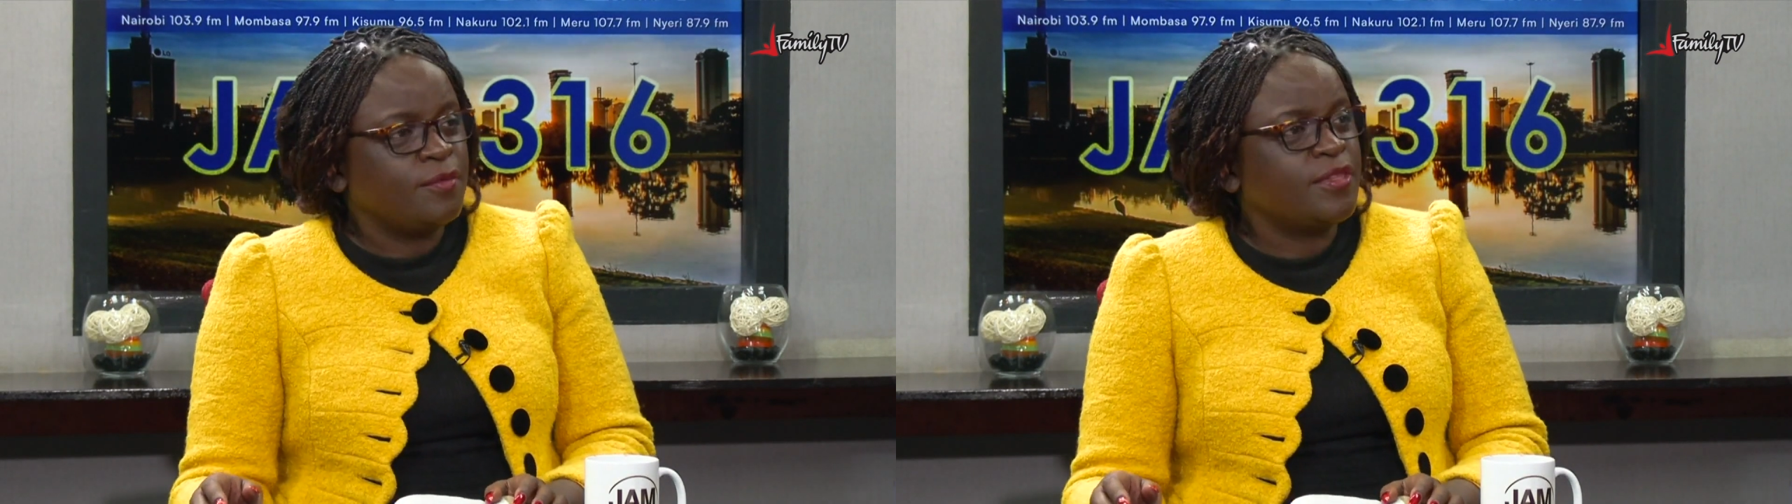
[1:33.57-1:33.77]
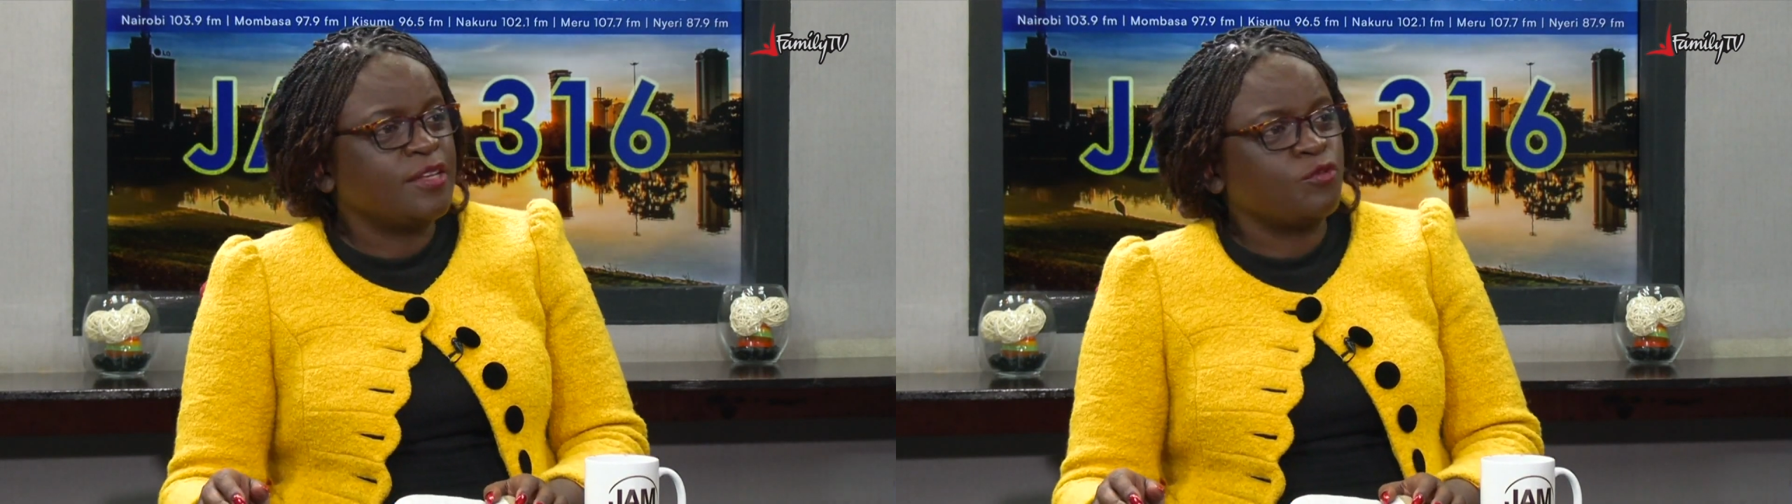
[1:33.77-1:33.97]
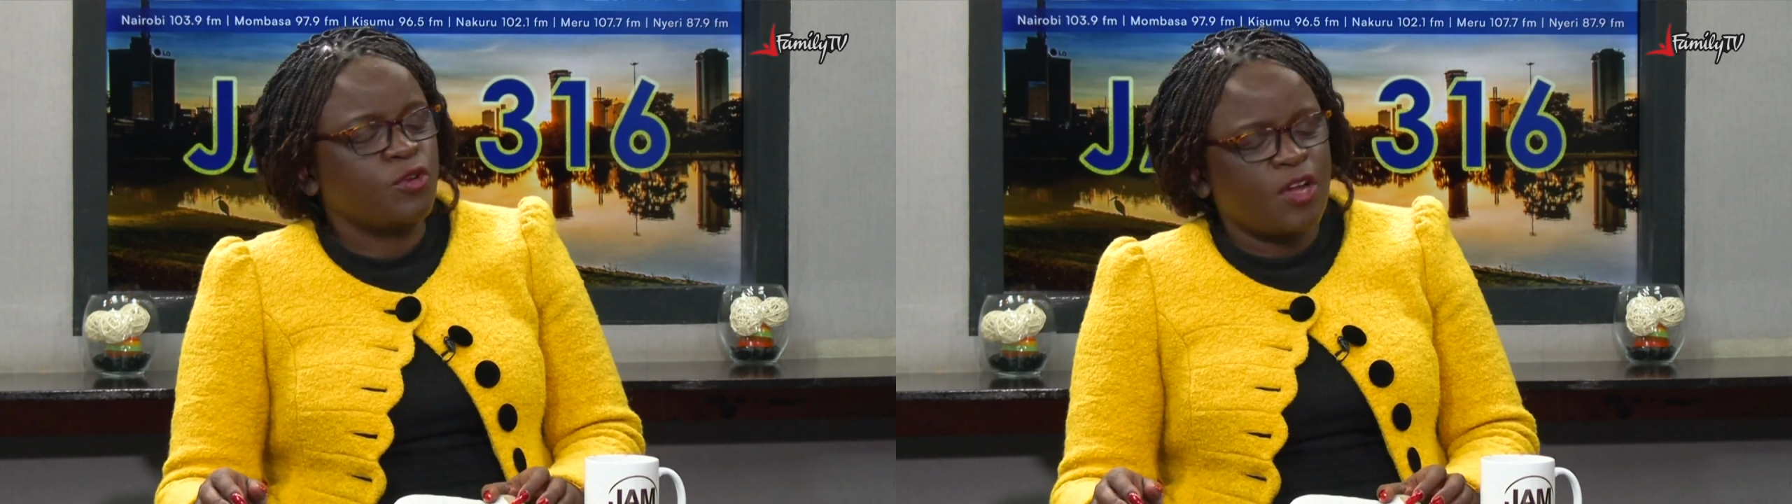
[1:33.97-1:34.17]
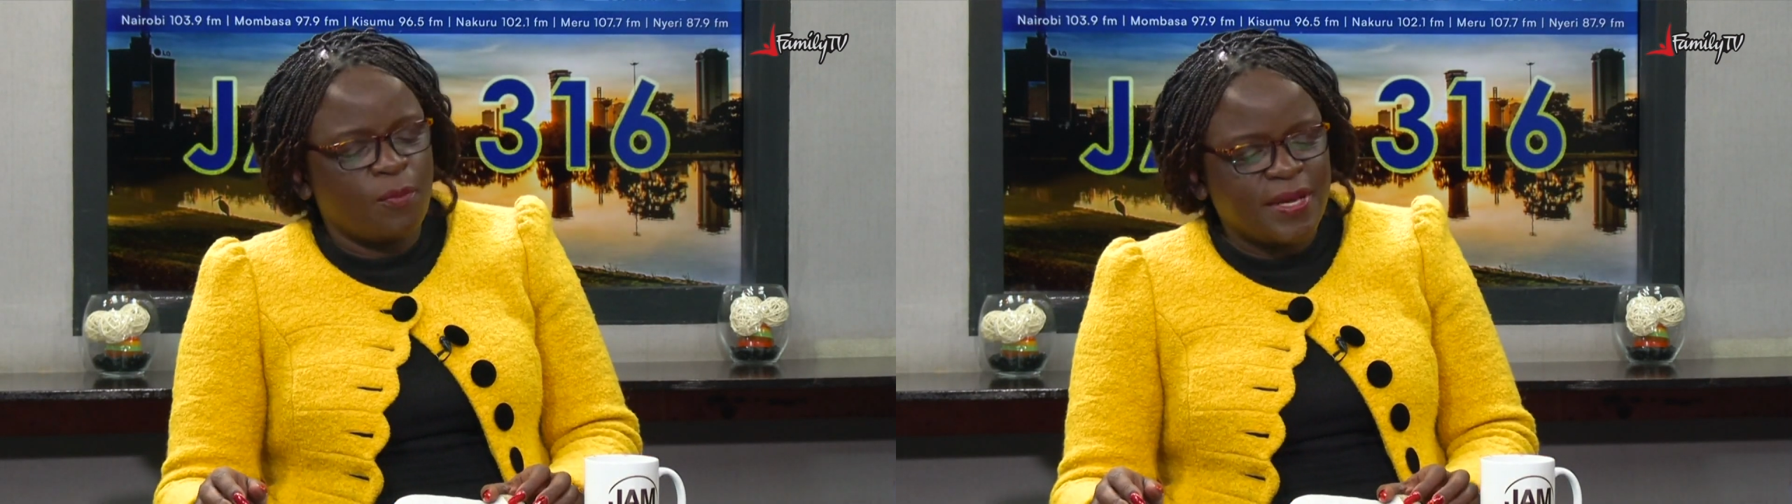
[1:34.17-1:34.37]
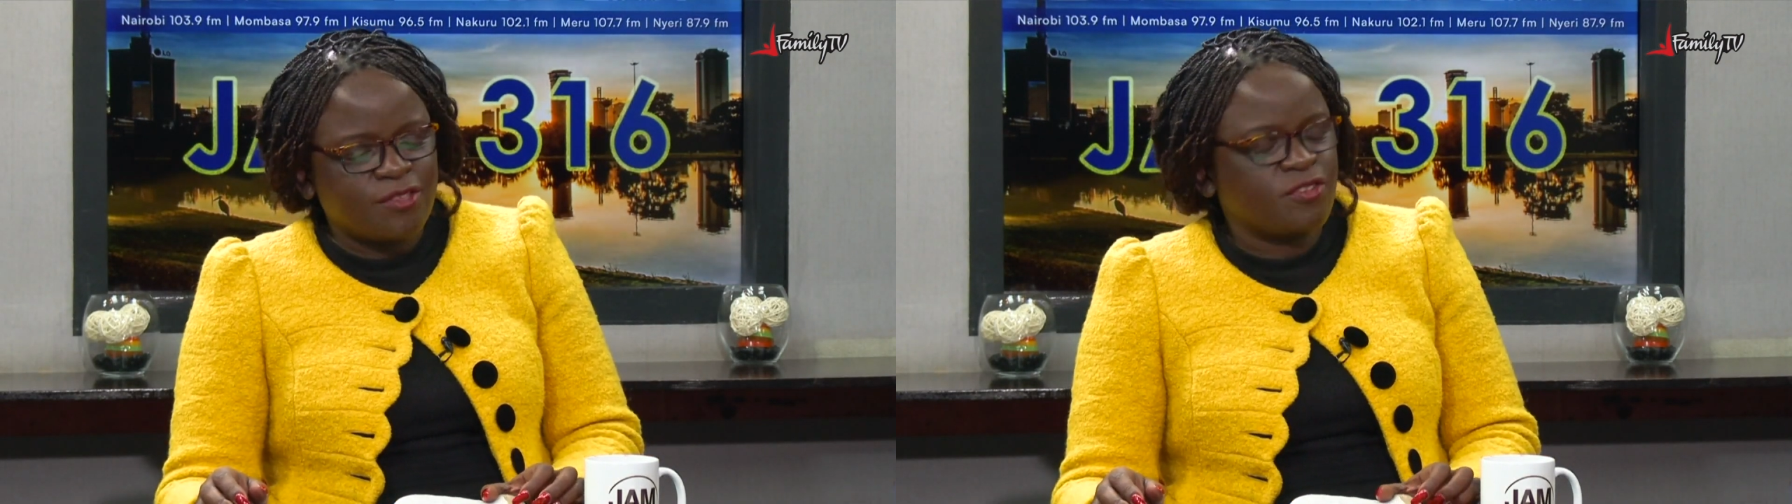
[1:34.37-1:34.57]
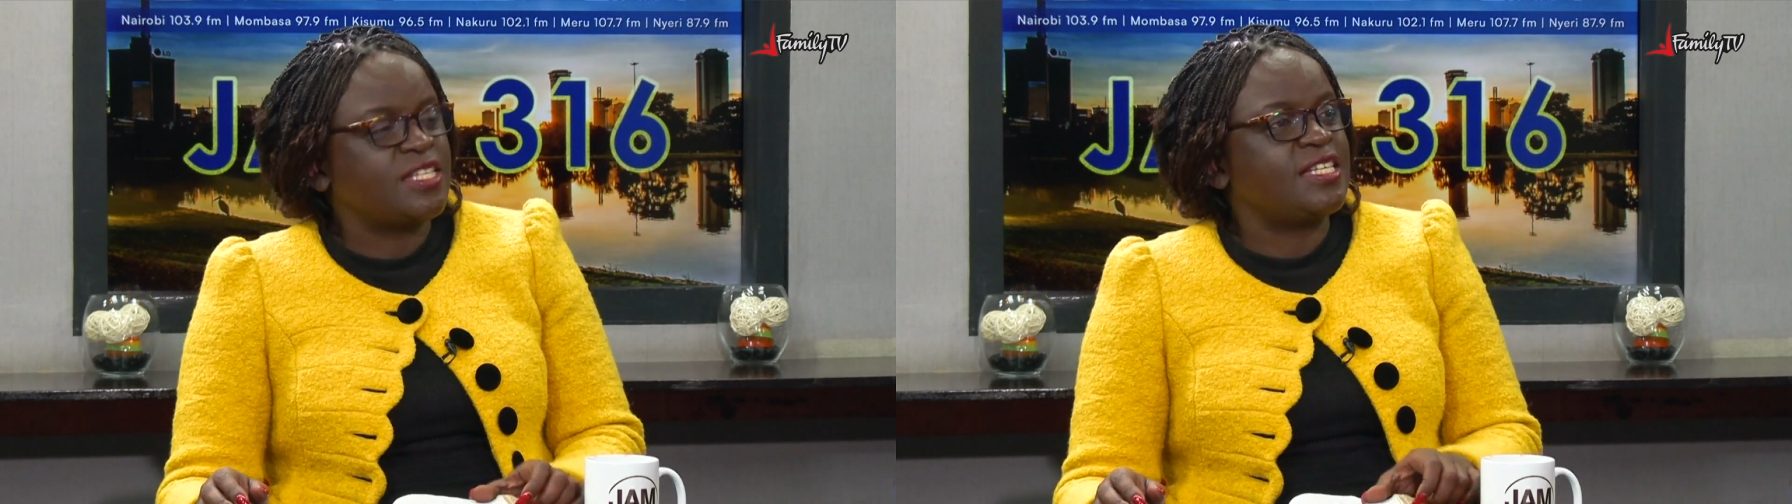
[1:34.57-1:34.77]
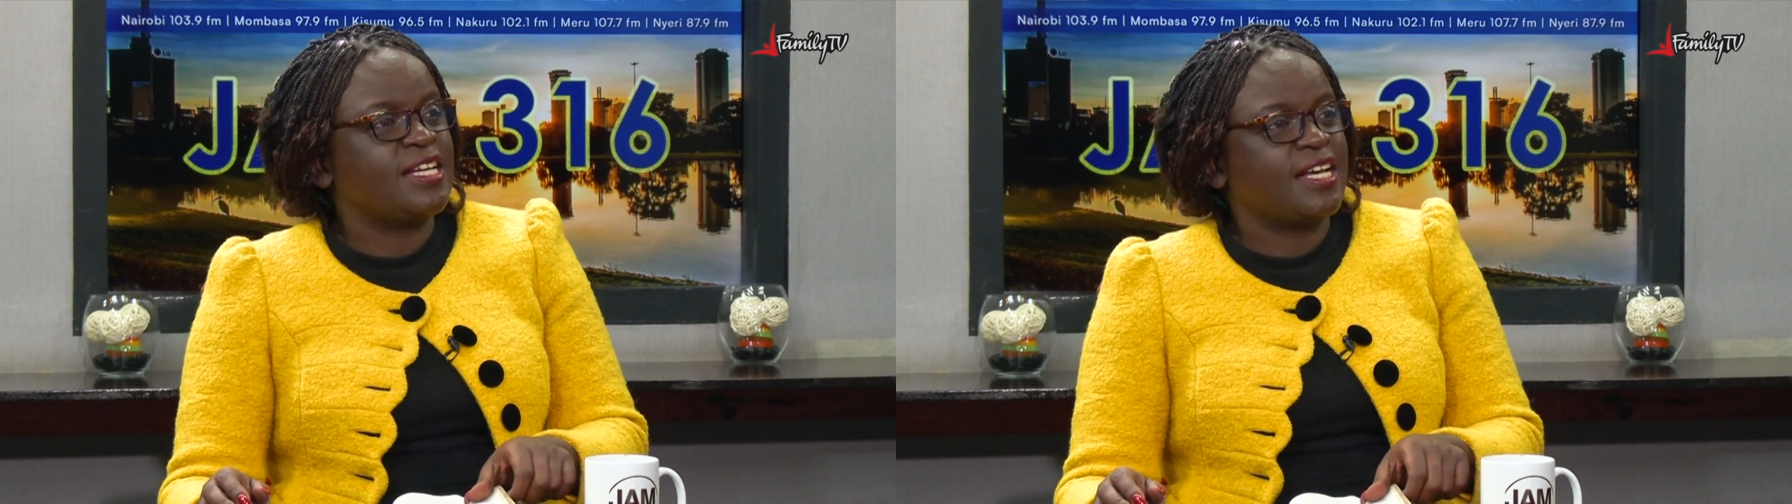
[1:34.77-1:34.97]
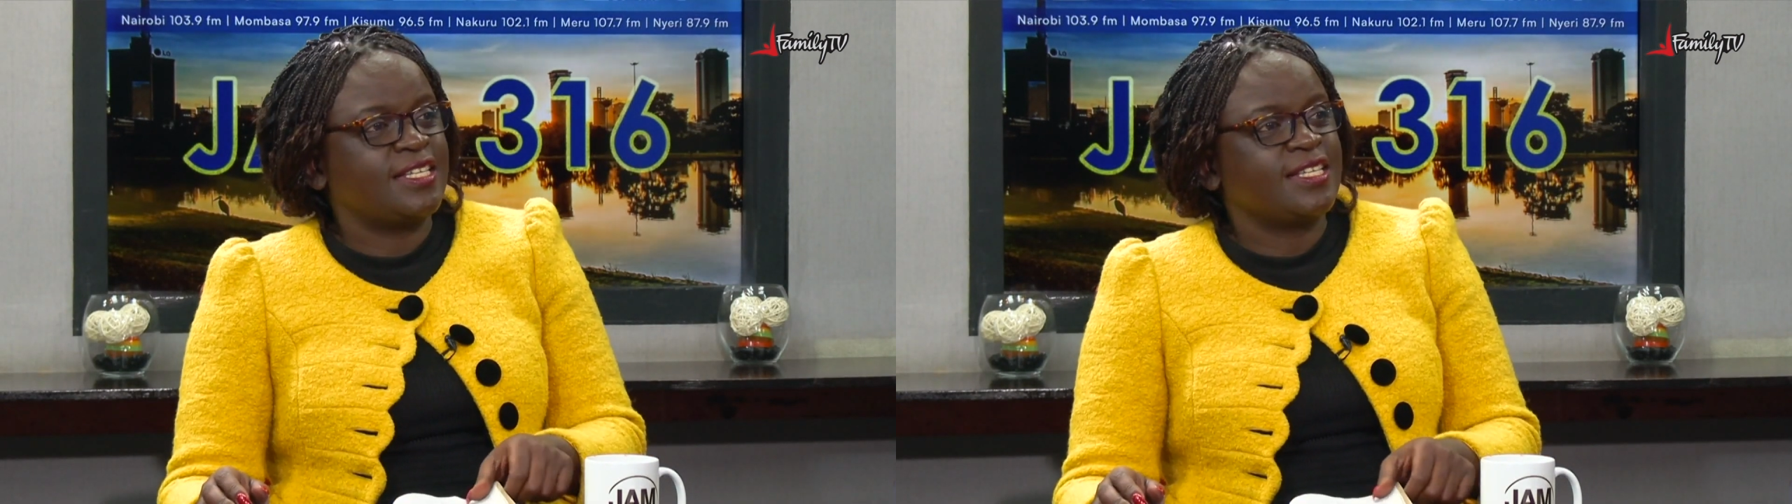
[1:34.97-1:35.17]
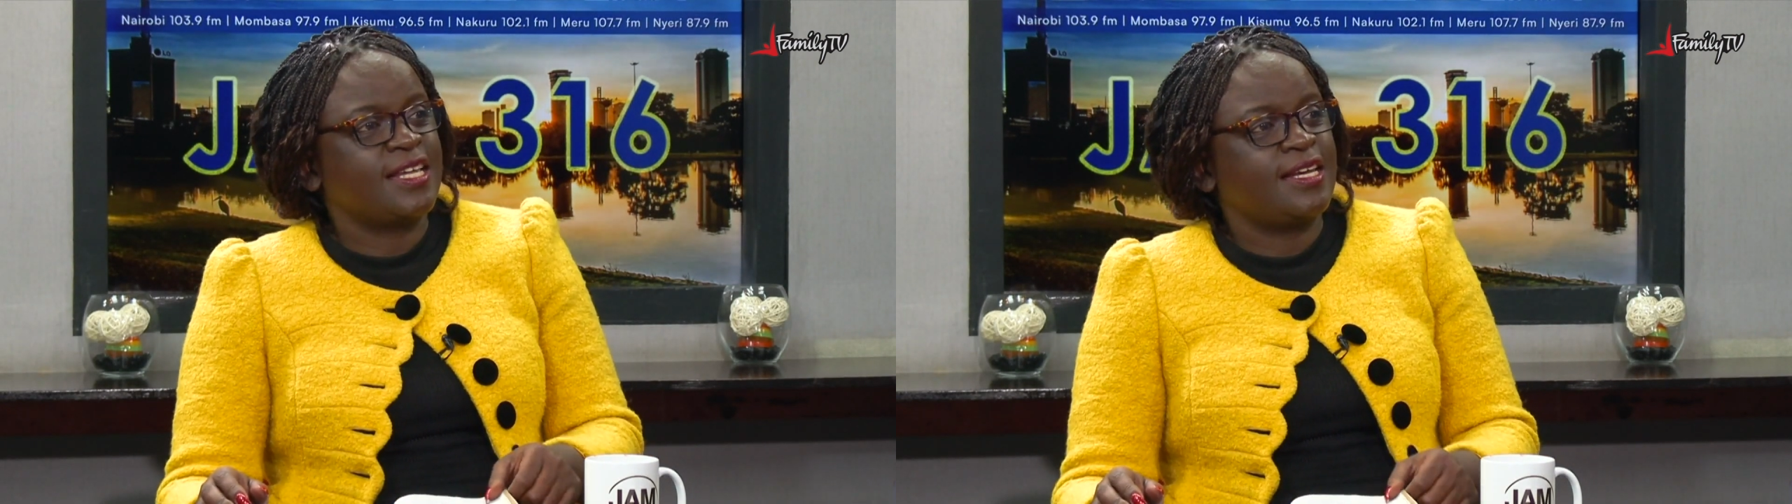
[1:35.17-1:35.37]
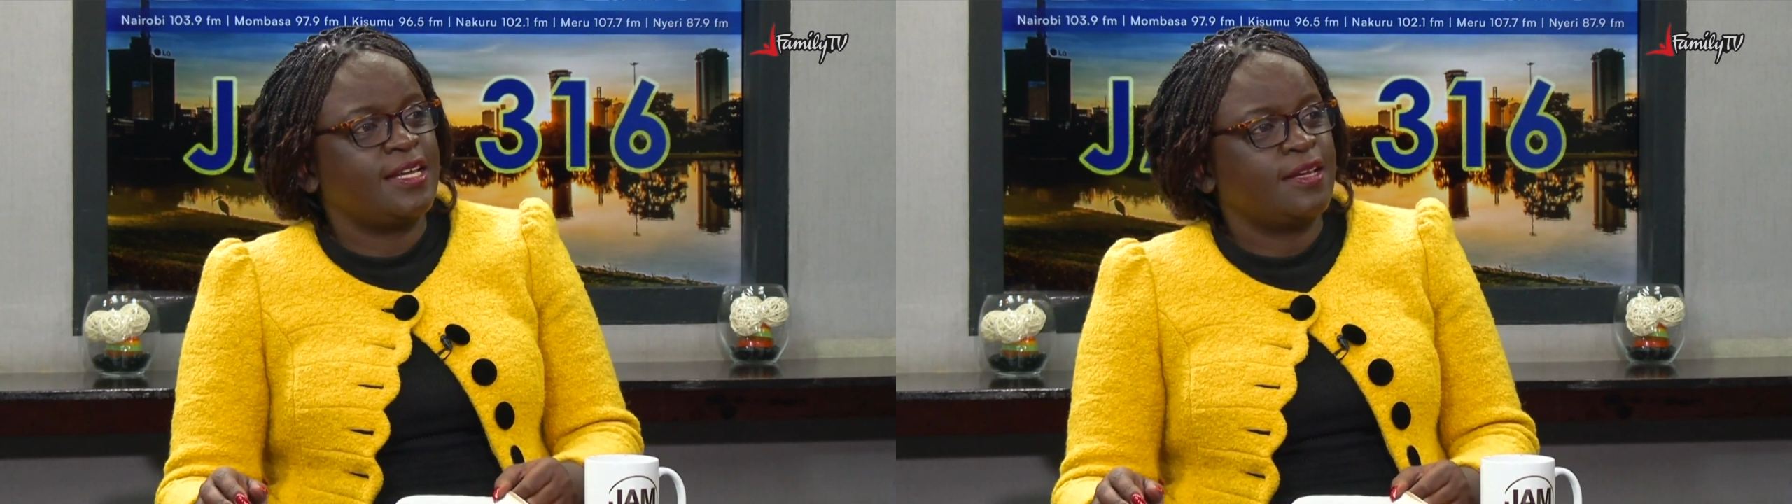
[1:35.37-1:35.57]
That's what our pastor was teaching us
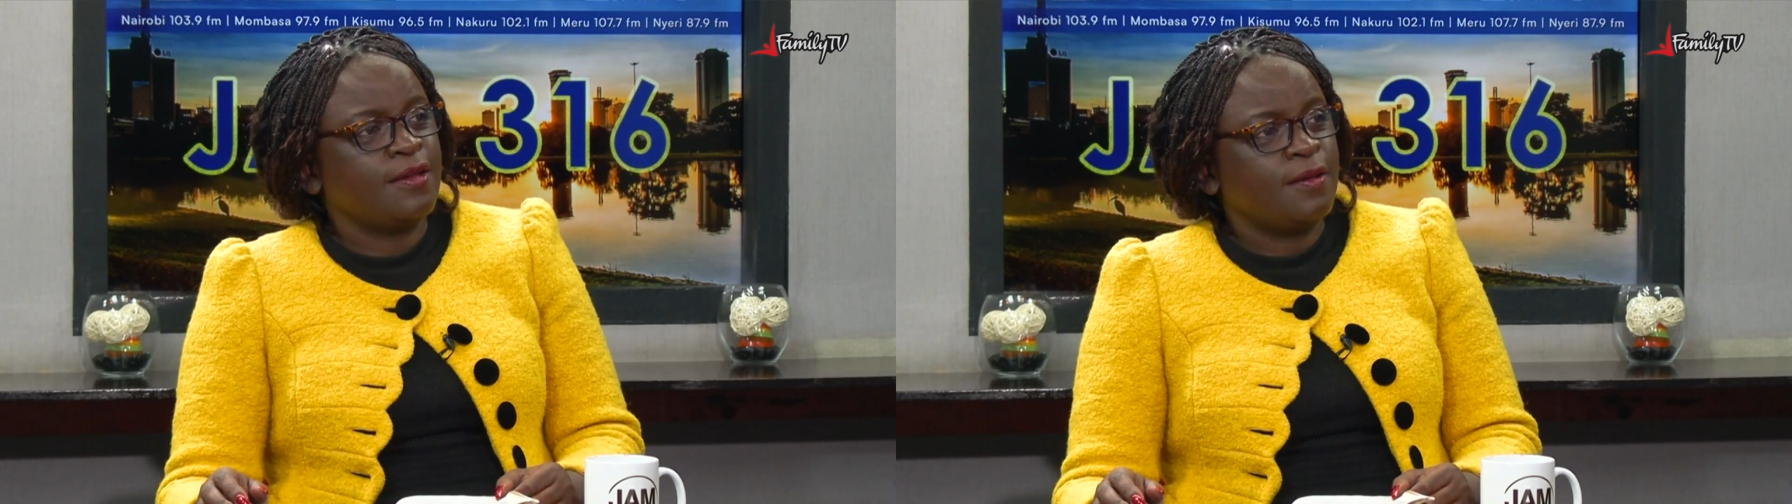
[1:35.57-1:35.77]
yesterday.